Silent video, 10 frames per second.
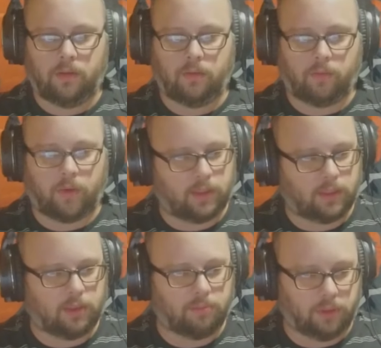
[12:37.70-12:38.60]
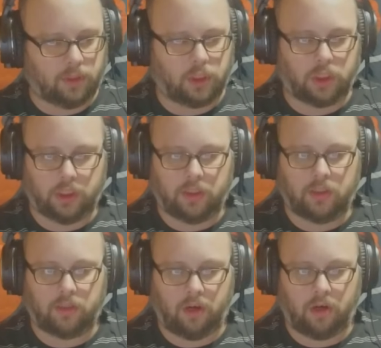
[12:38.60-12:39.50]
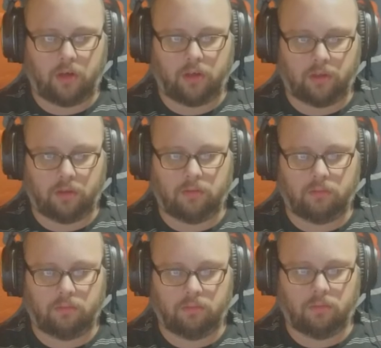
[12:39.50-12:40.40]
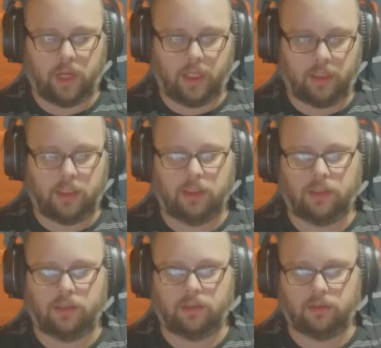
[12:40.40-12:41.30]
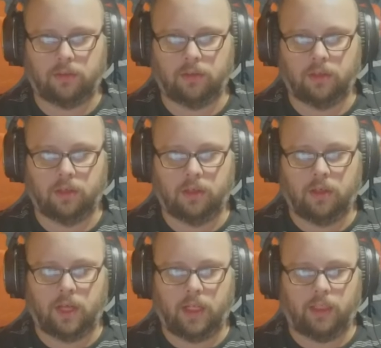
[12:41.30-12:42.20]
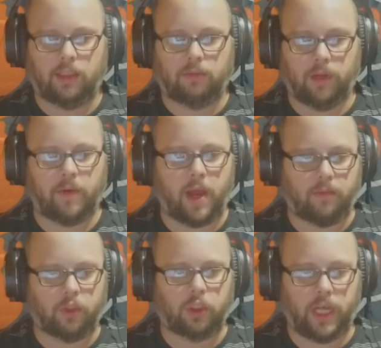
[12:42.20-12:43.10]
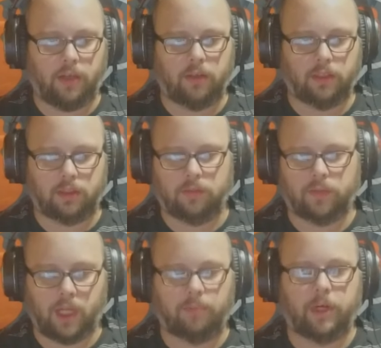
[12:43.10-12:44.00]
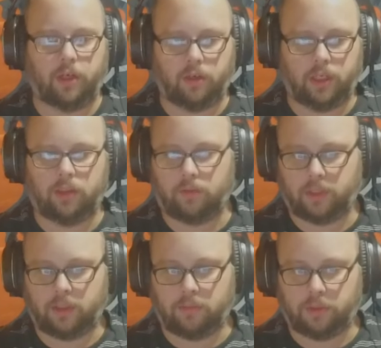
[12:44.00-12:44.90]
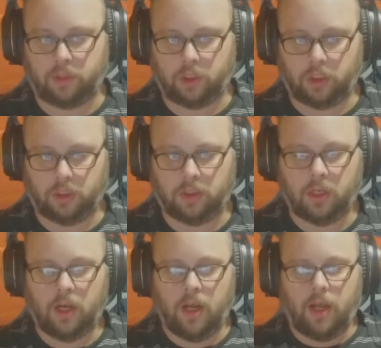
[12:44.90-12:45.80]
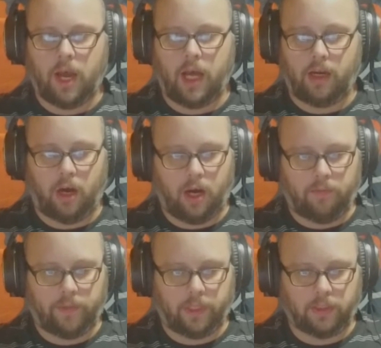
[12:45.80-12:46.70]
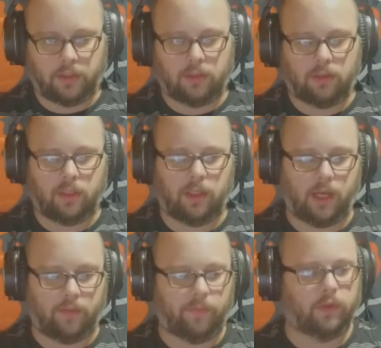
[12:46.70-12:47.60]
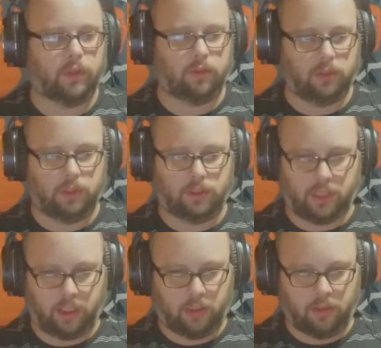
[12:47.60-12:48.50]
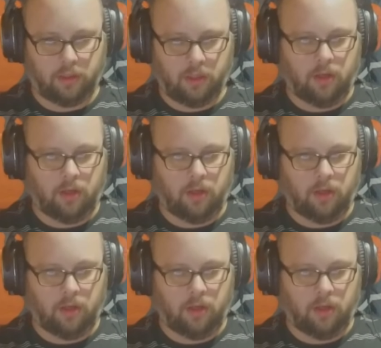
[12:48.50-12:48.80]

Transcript: the rest of the positions are at least at least we have average talent, if not better, at the rest of the positions. On offense, I, I feel like you need a center.